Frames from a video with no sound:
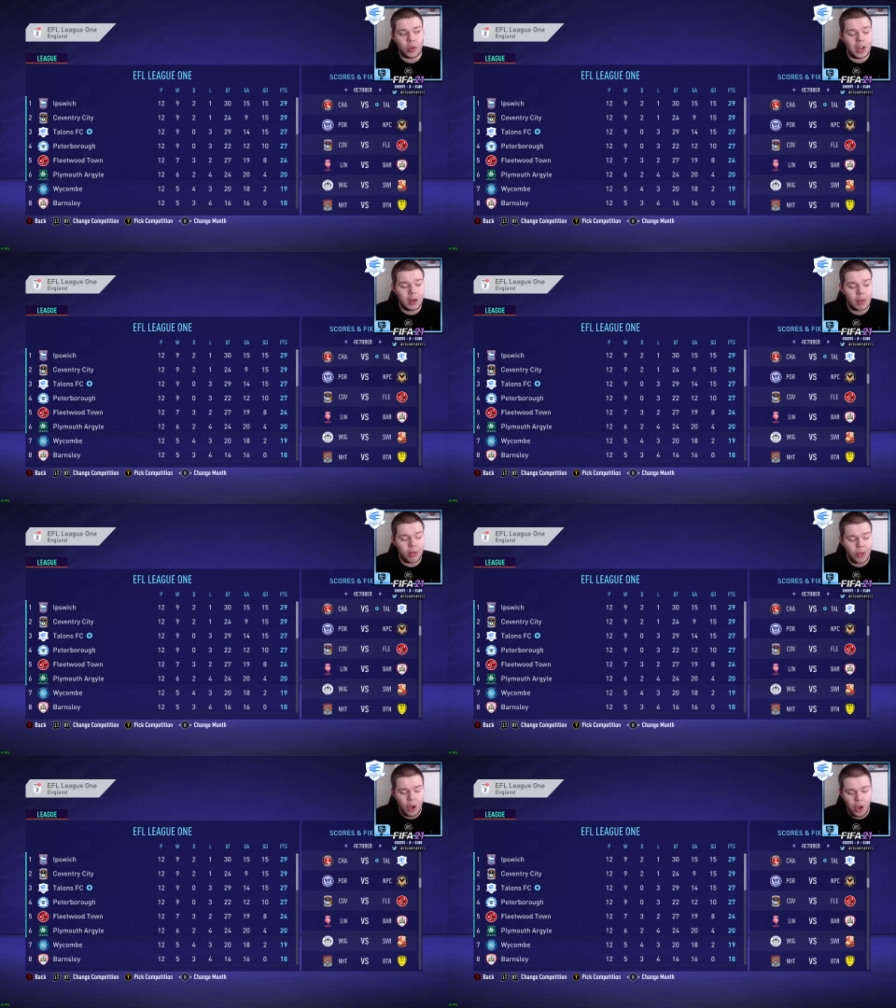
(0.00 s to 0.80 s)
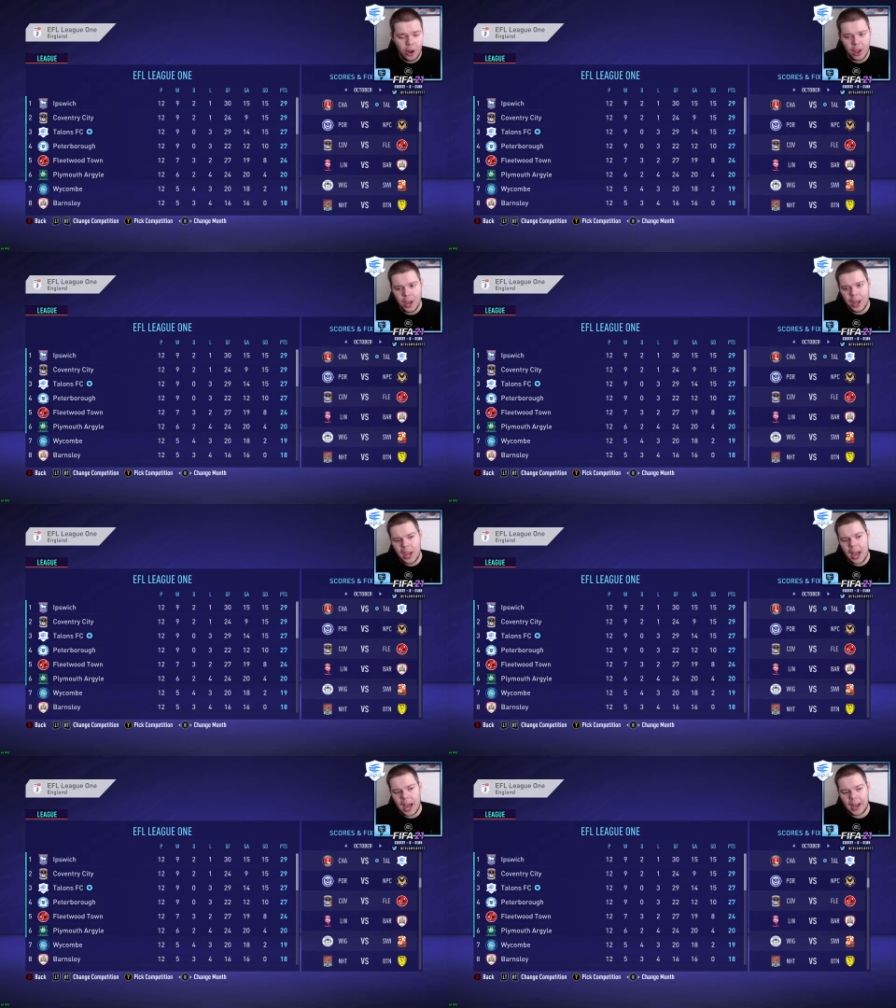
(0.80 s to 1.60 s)
in third,
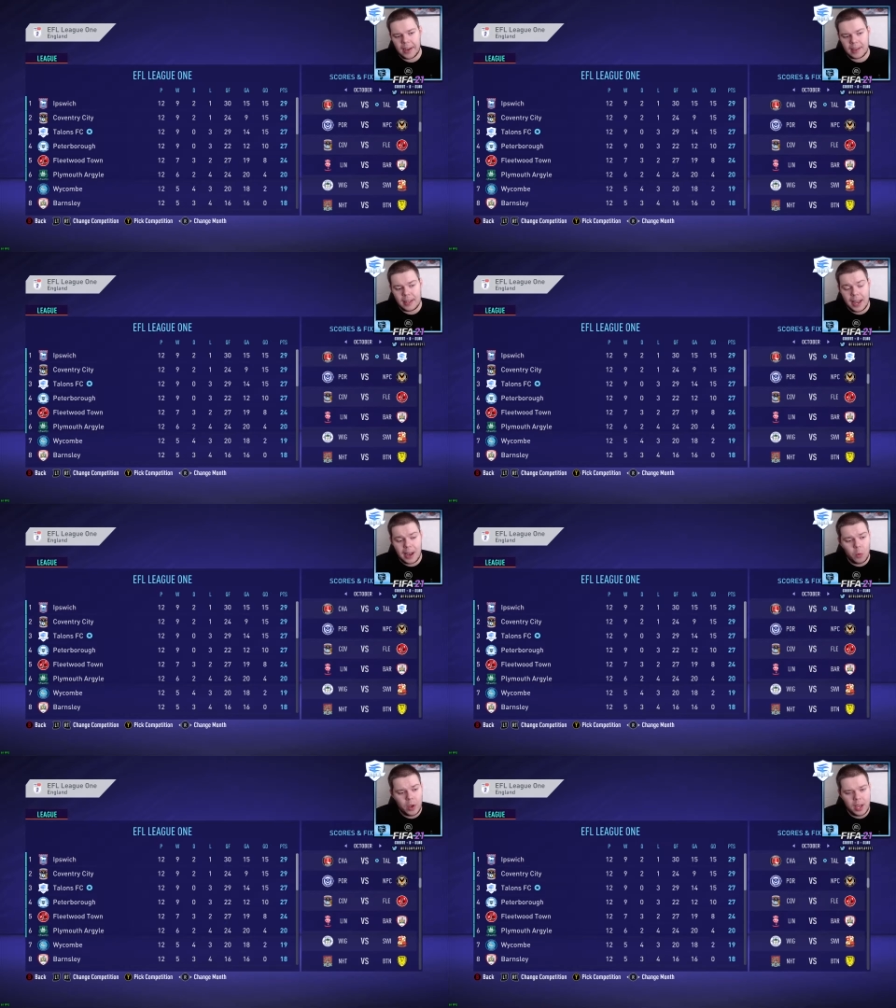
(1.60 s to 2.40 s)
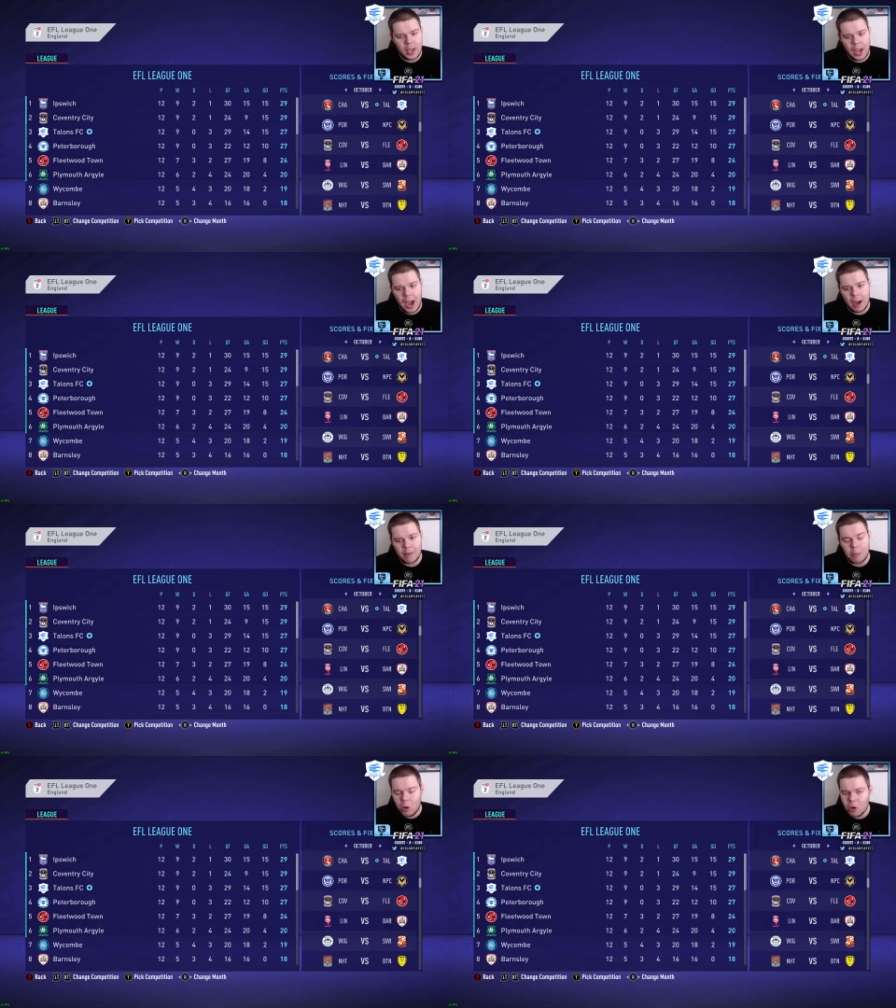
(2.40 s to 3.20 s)
and yeah, we have
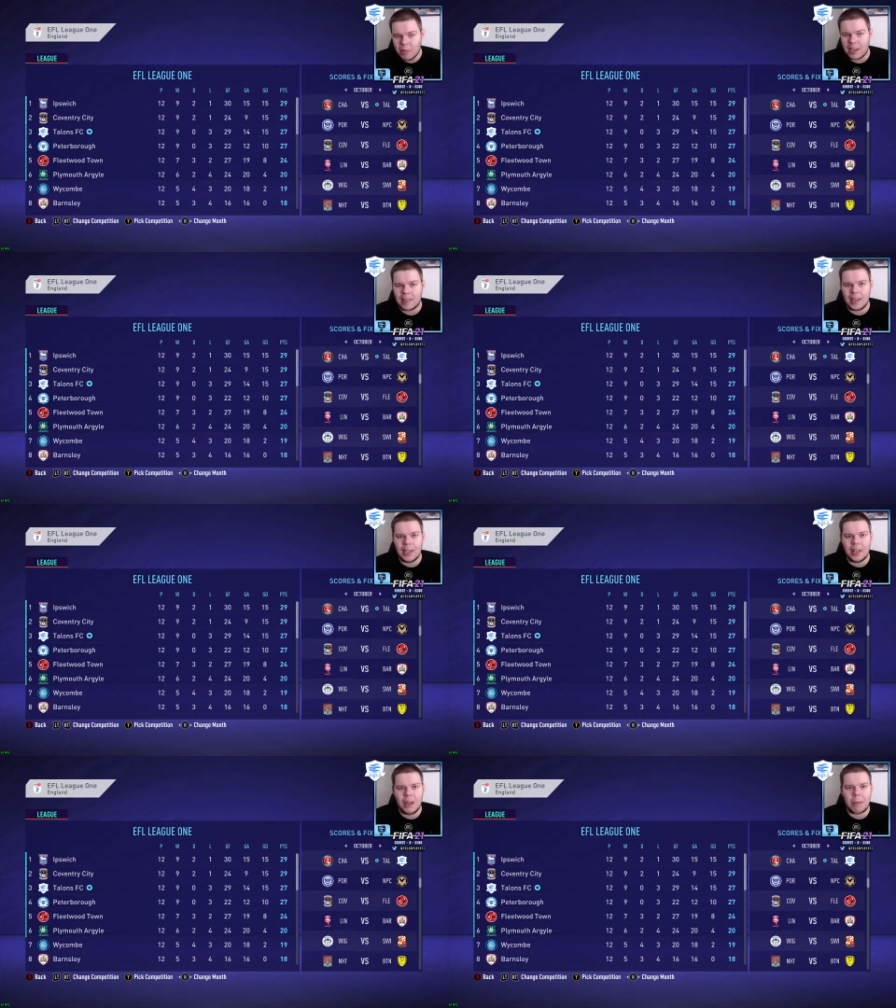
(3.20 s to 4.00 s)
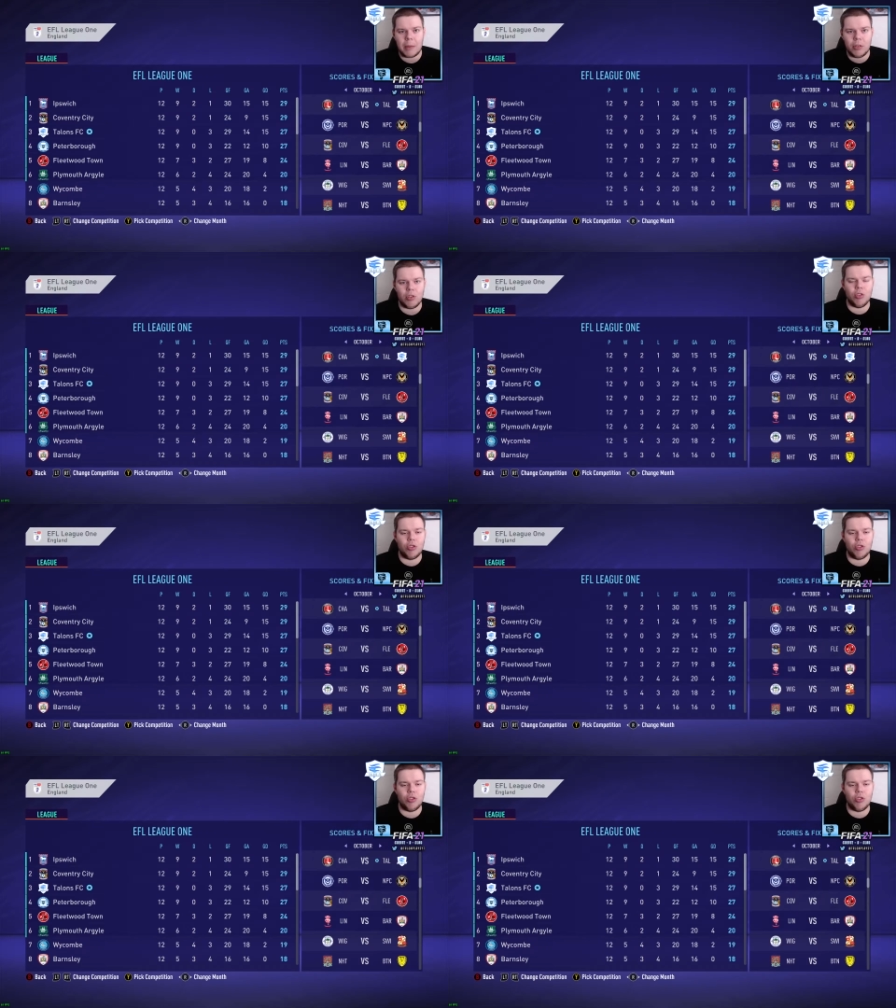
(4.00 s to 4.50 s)
Morecambe next in the Papa John's